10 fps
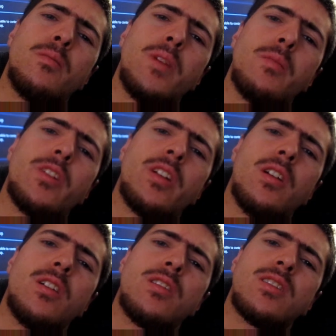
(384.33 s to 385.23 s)
memory
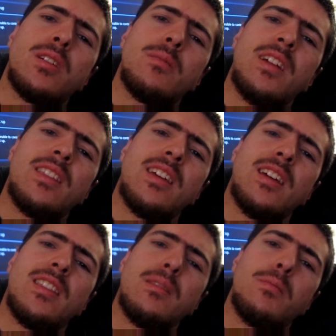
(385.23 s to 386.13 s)
card or something like
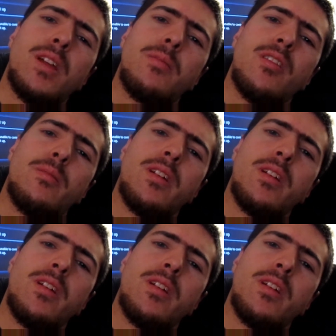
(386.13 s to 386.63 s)
that then maybe I'll be